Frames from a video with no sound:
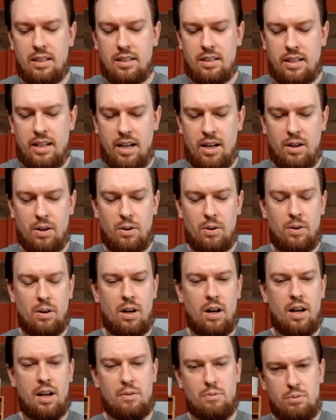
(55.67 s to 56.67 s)
now,
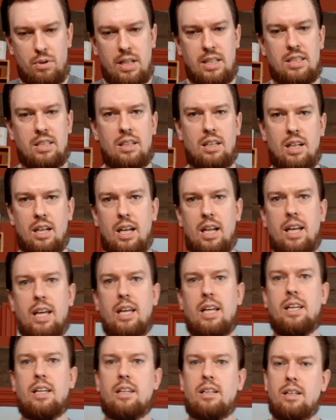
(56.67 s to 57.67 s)
I
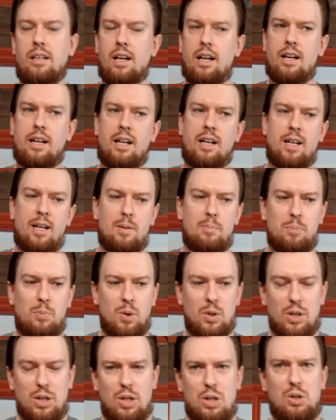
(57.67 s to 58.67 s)
recently uh,
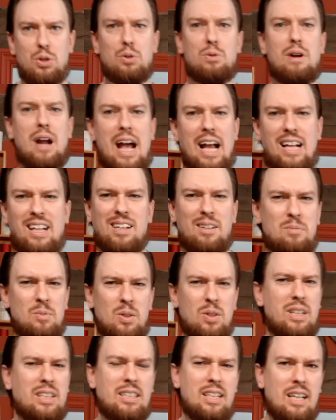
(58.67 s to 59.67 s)
put a crack, I'm
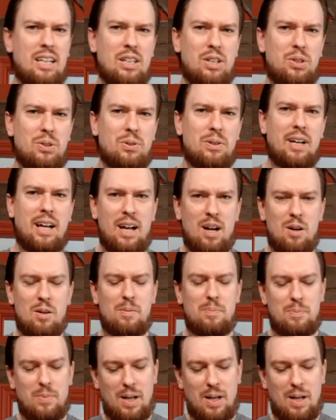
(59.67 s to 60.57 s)
not exactly sure how,